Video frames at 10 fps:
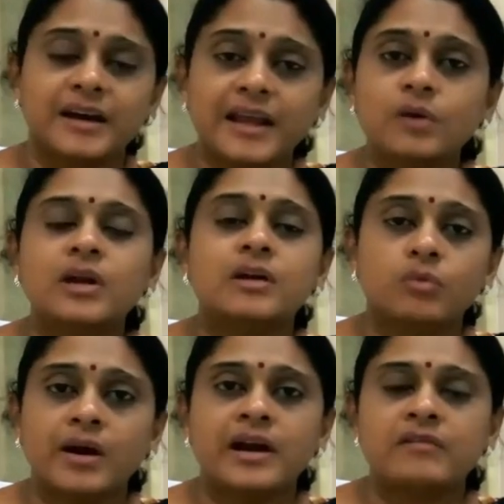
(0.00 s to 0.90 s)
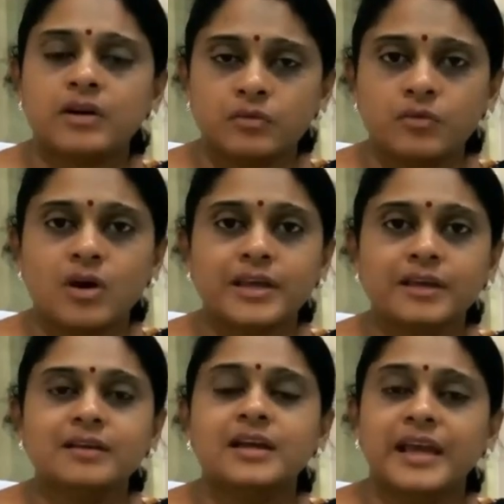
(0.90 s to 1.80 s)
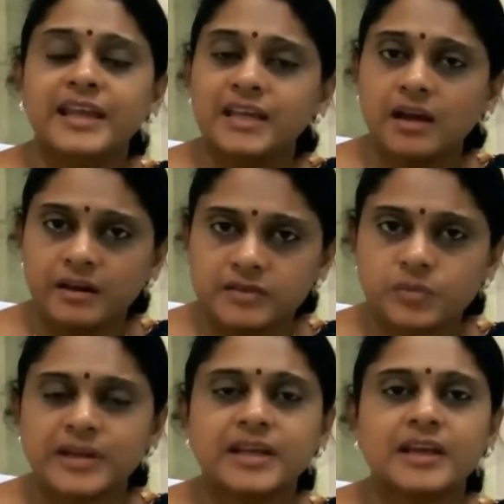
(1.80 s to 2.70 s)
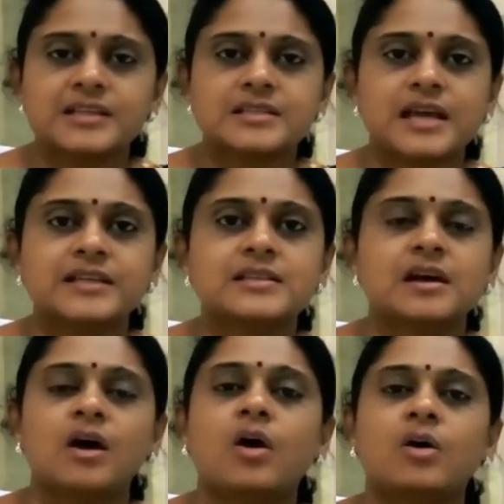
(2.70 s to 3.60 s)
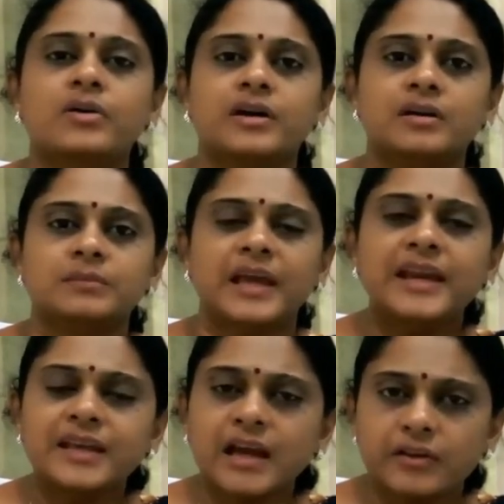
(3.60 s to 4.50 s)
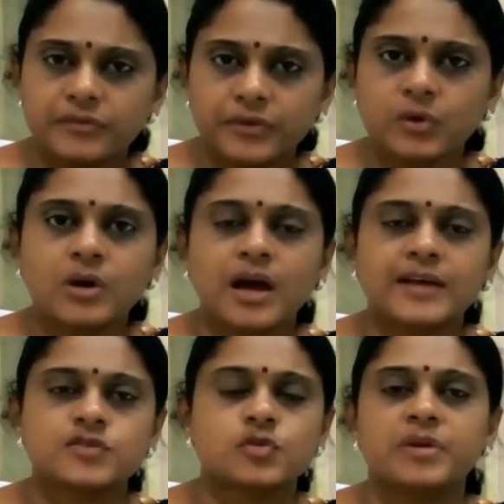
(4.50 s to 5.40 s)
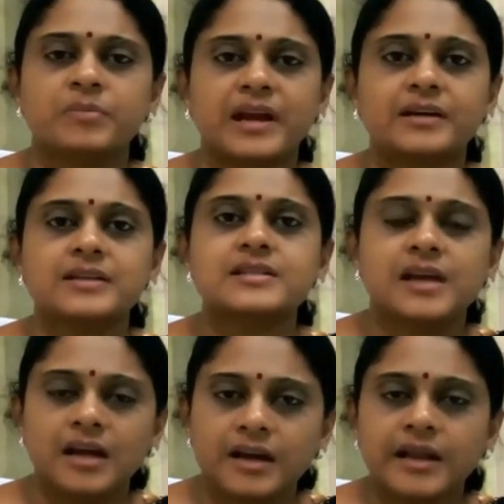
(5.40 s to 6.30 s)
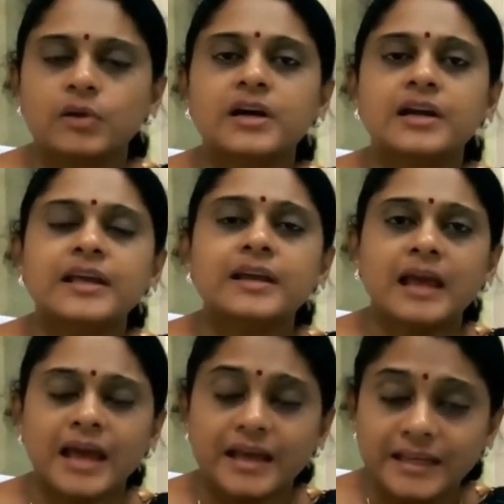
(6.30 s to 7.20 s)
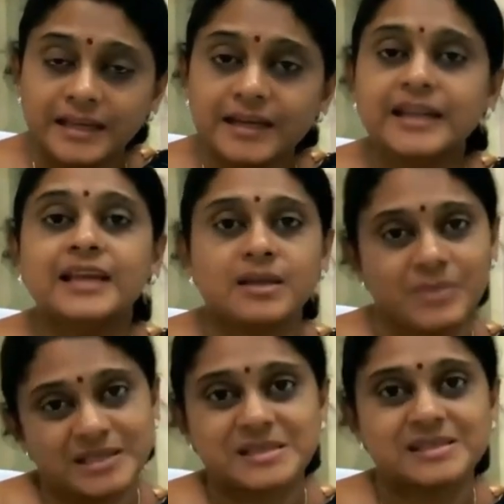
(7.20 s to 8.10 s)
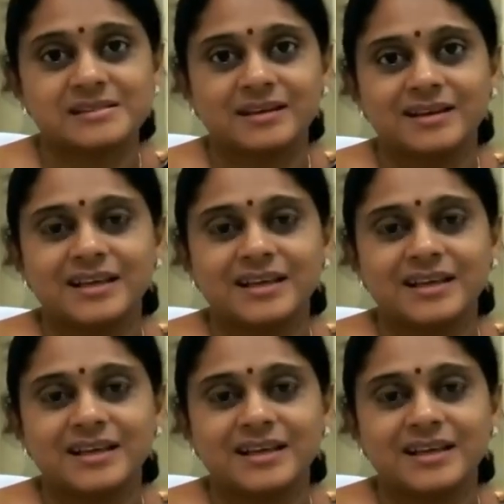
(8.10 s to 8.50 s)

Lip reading: Regular 1 hour of walking, any kind of sweating exercise or any kind of yoga has to be practiced regularly in a daily basis.